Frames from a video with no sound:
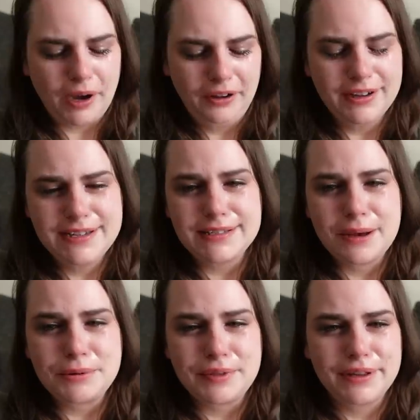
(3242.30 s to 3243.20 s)
Well, he
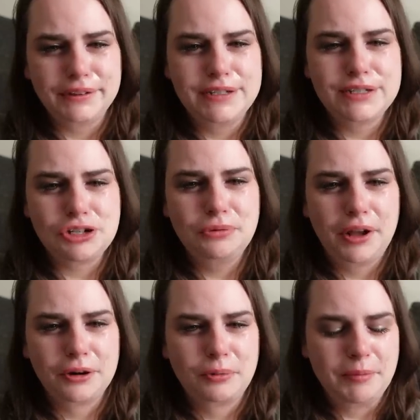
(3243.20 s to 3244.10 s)
slept with at least two
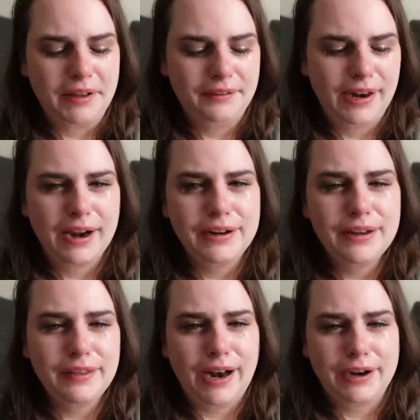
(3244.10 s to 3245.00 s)
other women that I
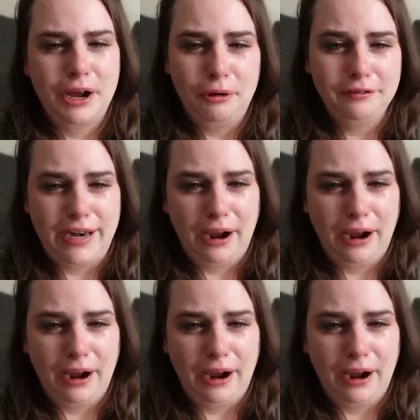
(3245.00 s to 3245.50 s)
that I know of